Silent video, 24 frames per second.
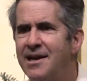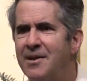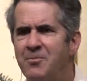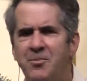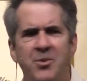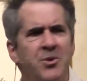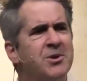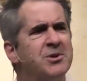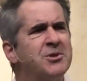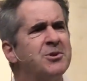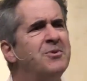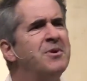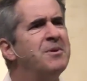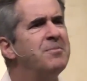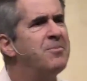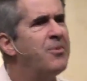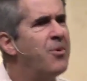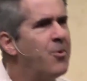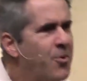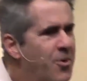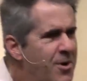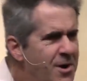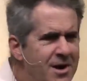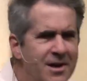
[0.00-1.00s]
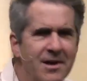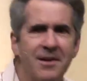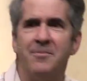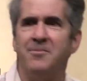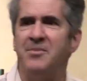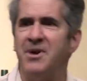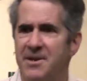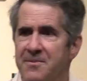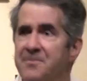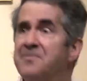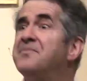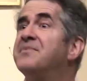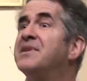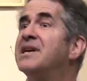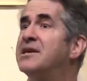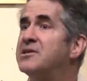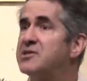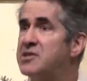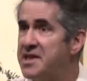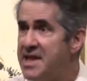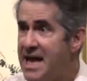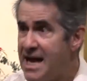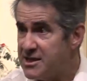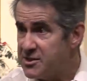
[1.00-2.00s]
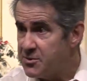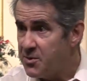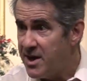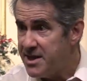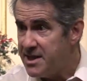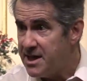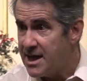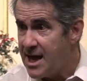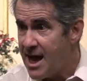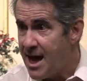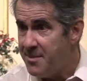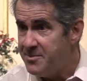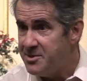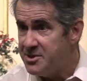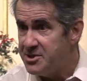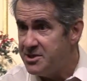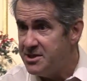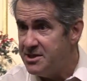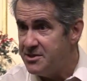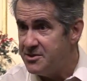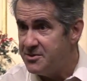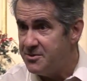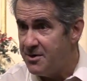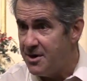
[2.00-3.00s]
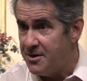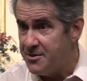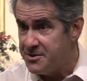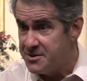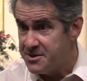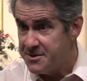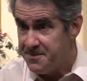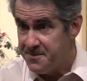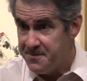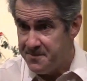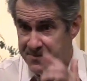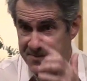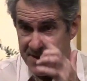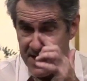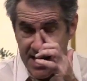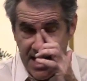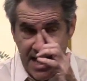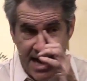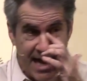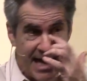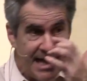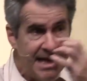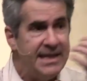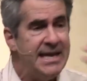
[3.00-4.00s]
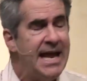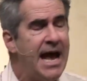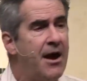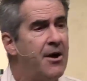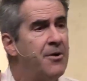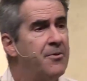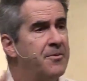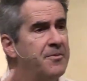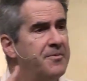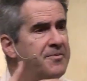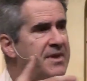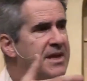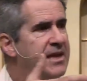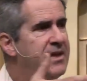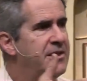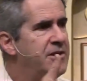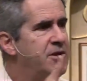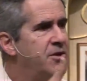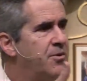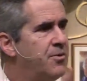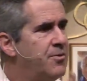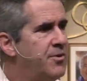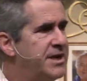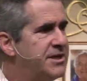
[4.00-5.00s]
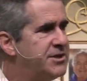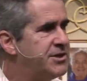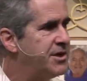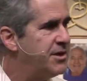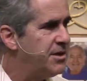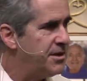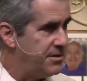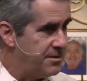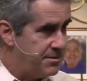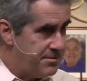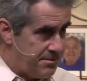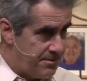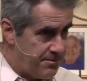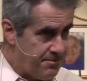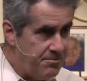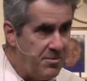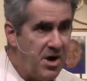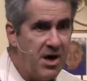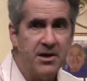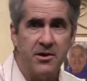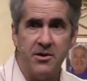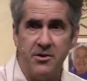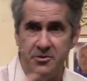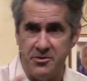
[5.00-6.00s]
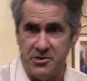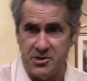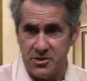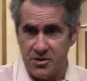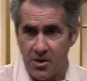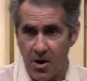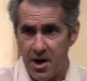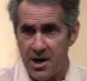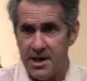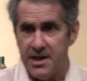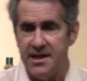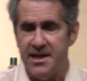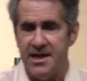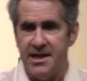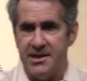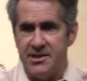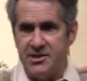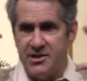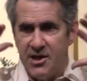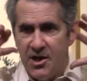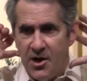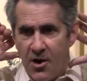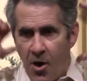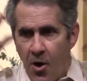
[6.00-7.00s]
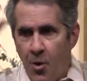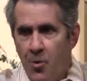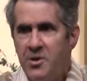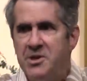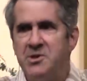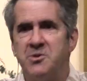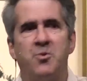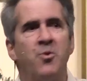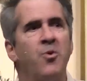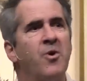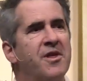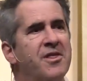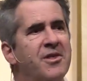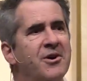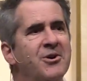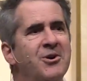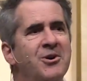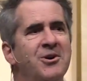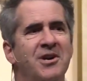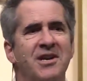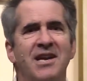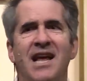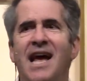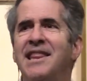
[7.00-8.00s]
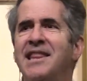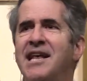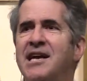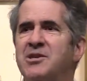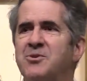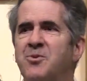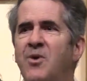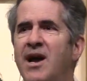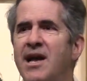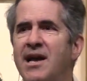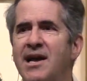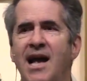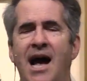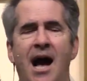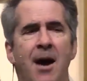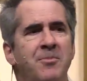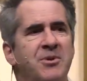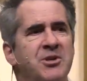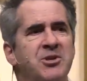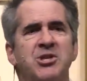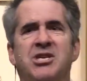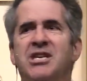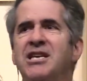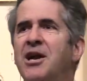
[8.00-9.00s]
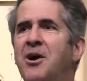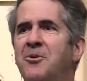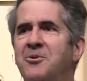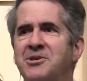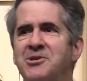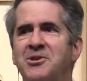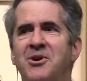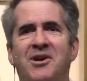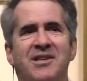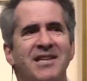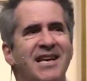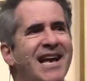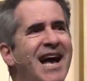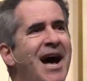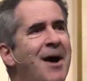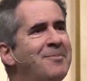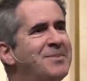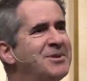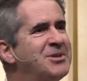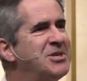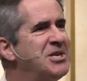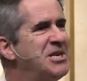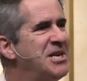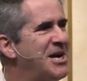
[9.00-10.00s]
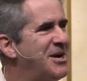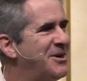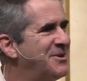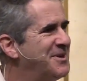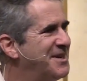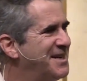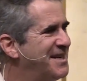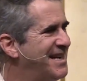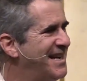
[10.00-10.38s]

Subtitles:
Books are important, so that's why the Capuchins rose. Now, the original monk who started this always wore the hood, and that's why a cappuccino is called a cappuccino.